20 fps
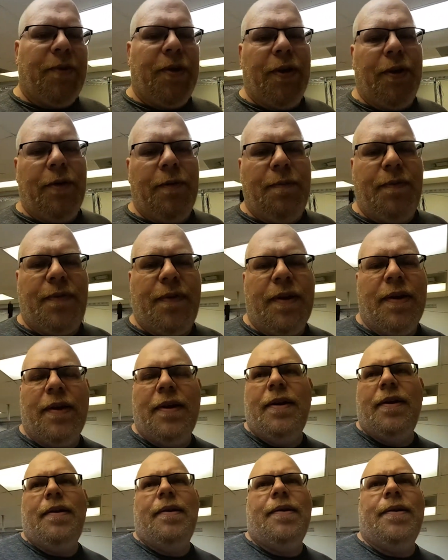tubes,
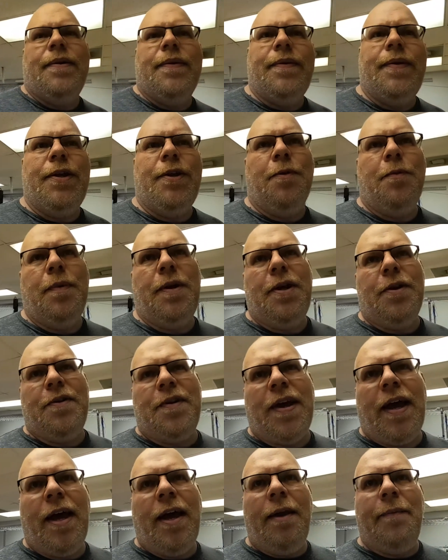your
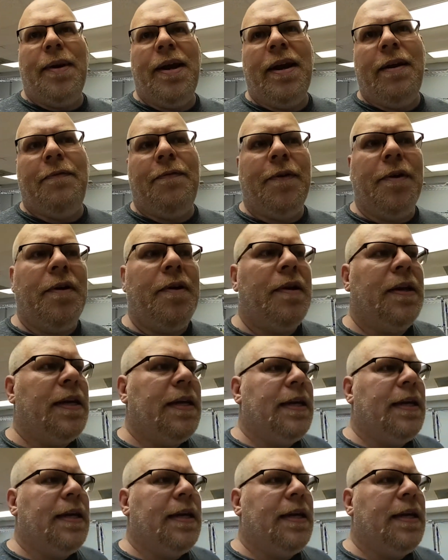time and effort.